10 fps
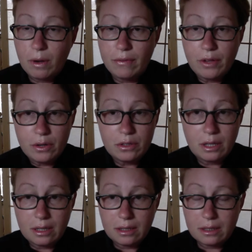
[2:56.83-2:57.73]
Well, if those
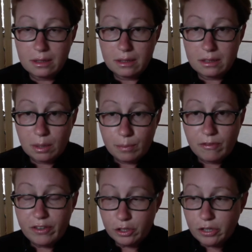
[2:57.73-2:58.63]

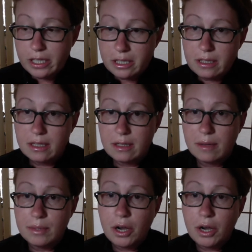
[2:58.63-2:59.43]
filtration systems